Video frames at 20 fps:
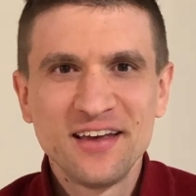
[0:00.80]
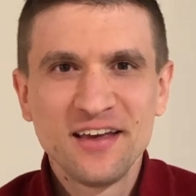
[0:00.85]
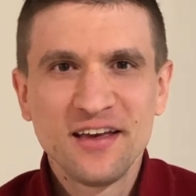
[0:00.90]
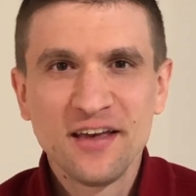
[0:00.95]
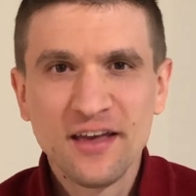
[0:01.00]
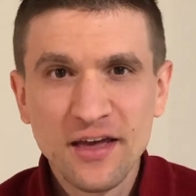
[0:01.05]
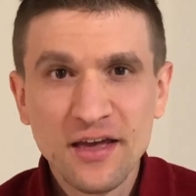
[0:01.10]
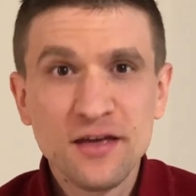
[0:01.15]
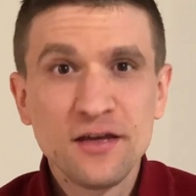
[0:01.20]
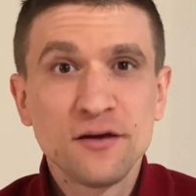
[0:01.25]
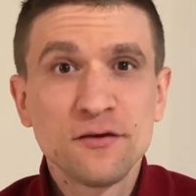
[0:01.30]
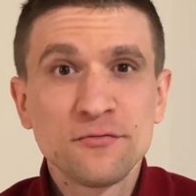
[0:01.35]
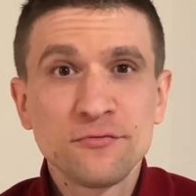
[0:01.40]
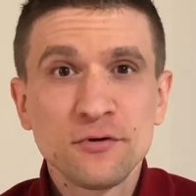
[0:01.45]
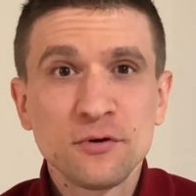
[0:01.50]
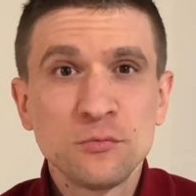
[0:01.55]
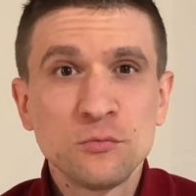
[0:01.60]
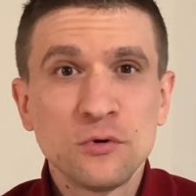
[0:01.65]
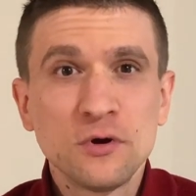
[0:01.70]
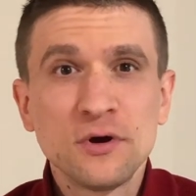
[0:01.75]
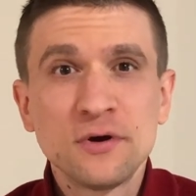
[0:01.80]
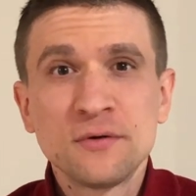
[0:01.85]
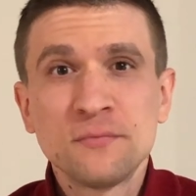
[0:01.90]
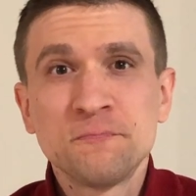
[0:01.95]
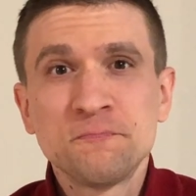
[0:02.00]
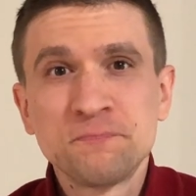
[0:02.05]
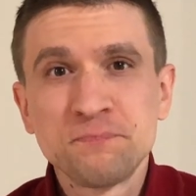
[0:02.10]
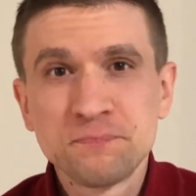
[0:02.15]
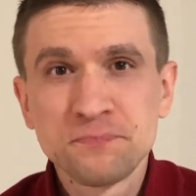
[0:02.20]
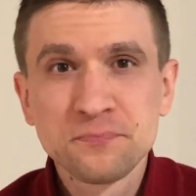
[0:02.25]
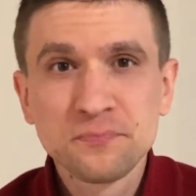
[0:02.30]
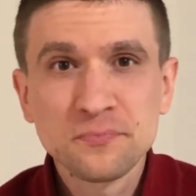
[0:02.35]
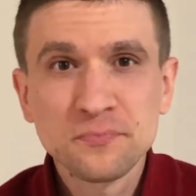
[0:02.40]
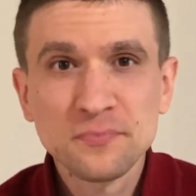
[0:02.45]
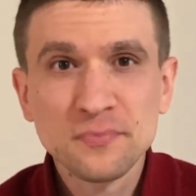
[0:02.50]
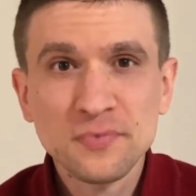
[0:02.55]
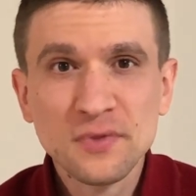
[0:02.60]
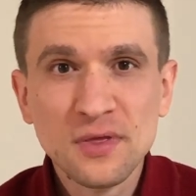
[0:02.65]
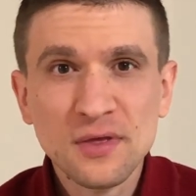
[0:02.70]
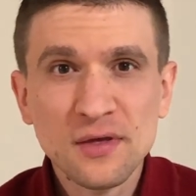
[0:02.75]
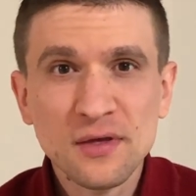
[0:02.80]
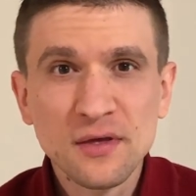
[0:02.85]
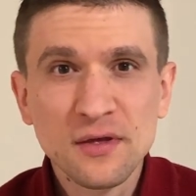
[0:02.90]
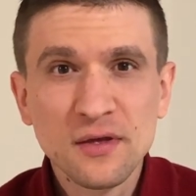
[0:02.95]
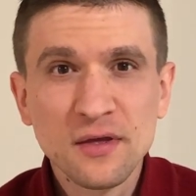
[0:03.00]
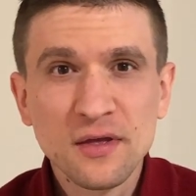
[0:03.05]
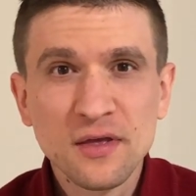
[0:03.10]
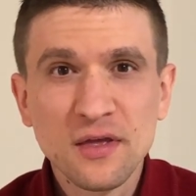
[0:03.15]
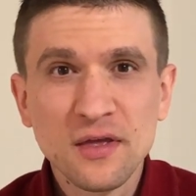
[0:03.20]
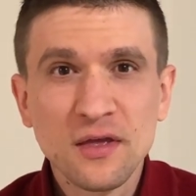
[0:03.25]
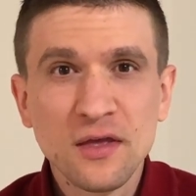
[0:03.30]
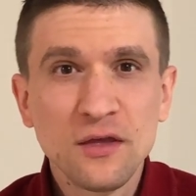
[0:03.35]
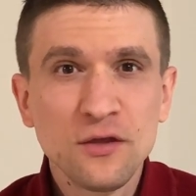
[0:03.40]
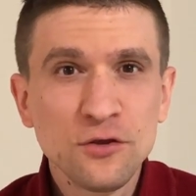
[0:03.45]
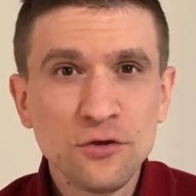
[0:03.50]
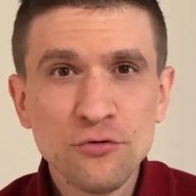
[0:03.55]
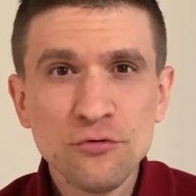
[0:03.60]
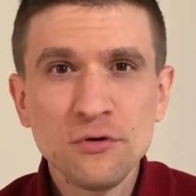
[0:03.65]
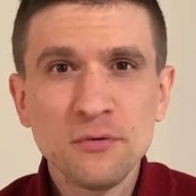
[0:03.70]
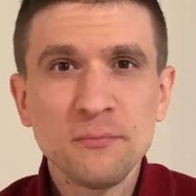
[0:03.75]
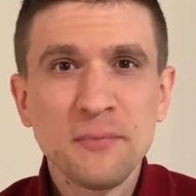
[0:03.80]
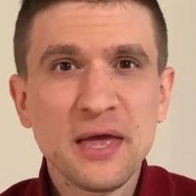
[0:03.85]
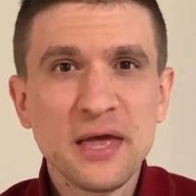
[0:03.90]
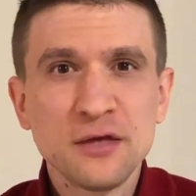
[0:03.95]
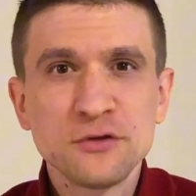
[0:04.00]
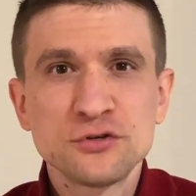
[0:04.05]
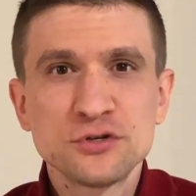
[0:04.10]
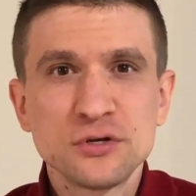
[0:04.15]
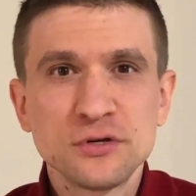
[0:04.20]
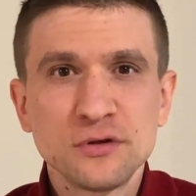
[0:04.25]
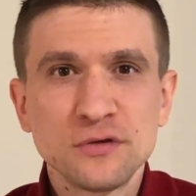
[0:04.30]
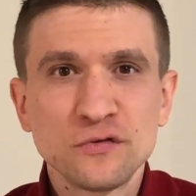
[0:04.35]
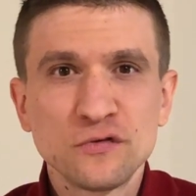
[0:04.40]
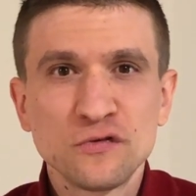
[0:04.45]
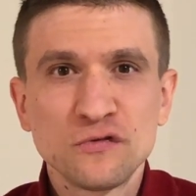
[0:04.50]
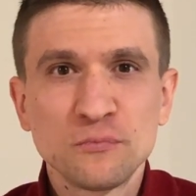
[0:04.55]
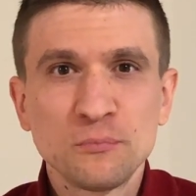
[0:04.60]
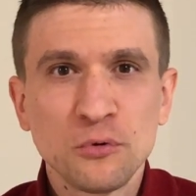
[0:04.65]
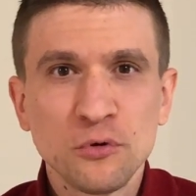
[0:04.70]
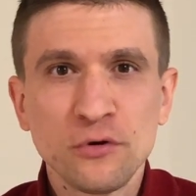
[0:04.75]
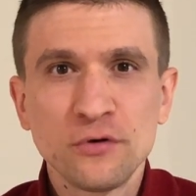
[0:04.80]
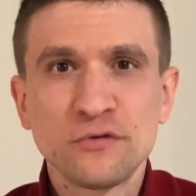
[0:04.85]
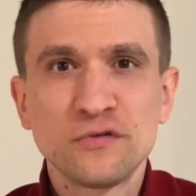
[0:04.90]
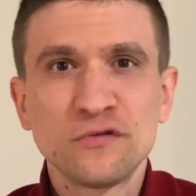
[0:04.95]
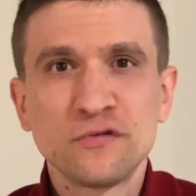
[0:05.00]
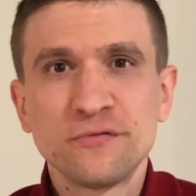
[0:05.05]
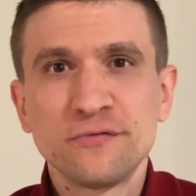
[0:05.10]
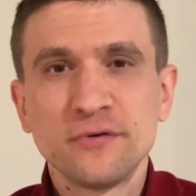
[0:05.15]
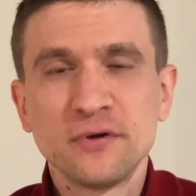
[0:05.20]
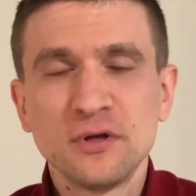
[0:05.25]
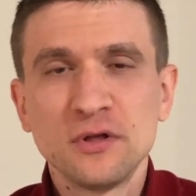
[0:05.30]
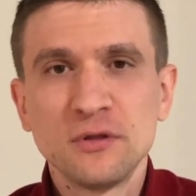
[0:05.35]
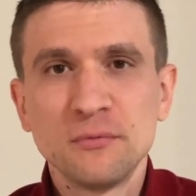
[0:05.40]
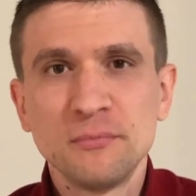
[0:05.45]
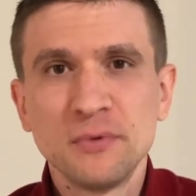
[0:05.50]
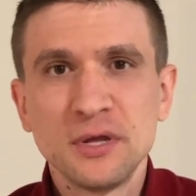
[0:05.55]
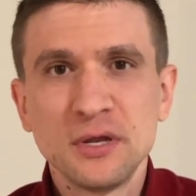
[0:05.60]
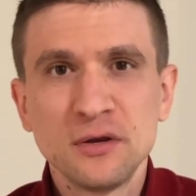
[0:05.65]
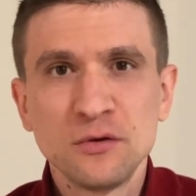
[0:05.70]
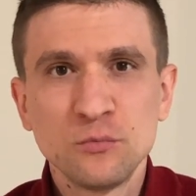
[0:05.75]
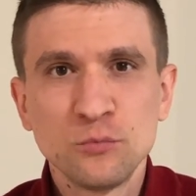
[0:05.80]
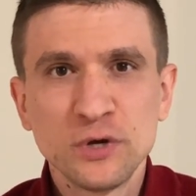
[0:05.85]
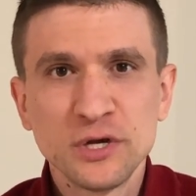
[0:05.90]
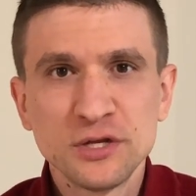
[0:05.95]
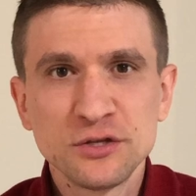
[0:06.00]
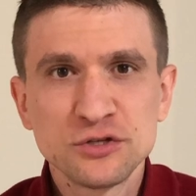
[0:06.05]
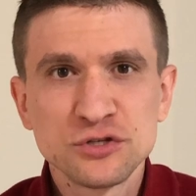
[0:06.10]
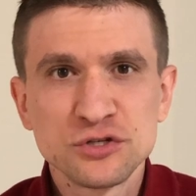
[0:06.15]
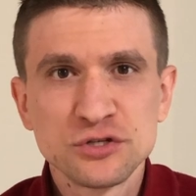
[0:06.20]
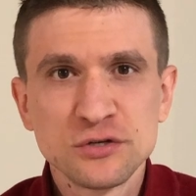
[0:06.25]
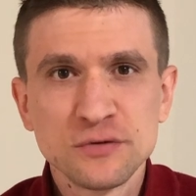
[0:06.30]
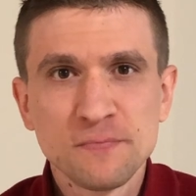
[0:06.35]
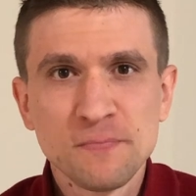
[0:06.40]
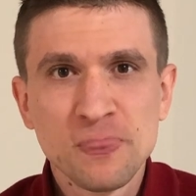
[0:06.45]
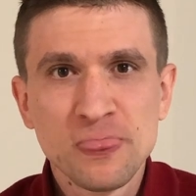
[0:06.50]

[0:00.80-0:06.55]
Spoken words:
Hey everyone, can you imagine a sports film in which